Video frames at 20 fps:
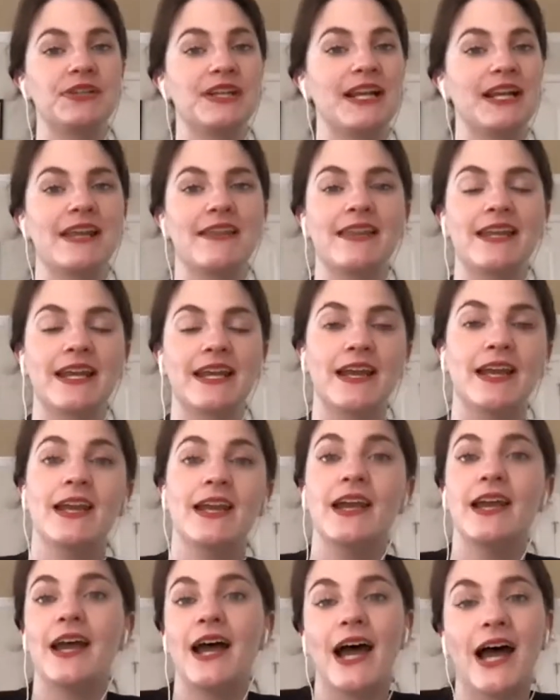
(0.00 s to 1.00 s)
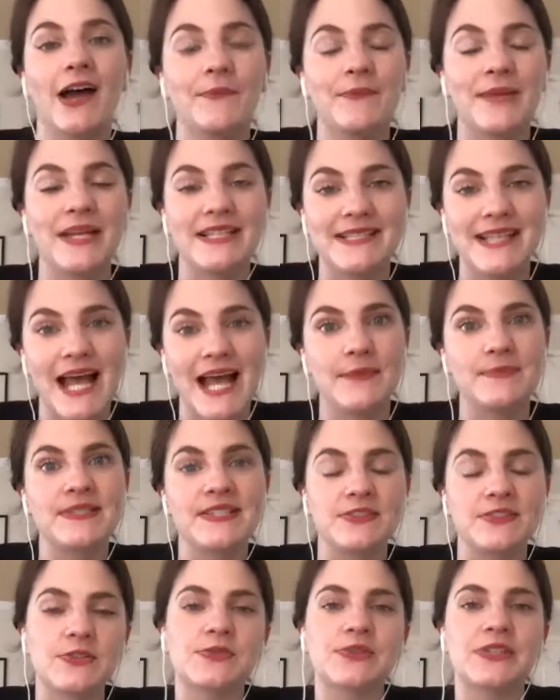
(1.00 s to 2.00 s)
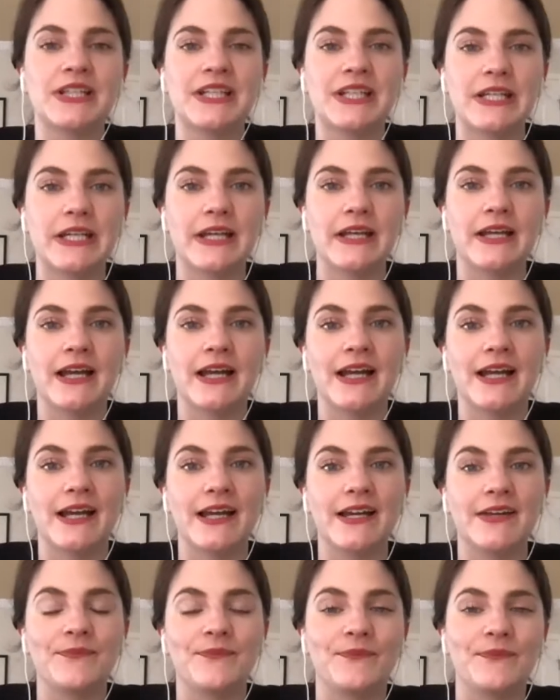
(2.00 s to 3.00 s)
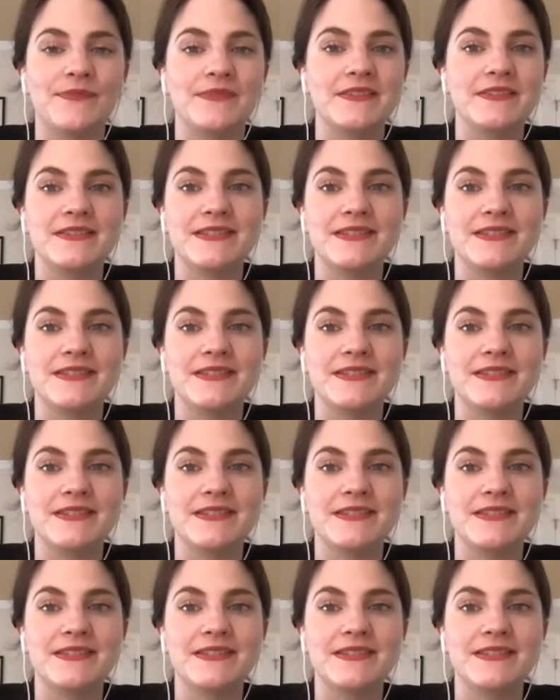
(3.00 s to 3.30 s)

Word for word: And I think um, it's absolutely um,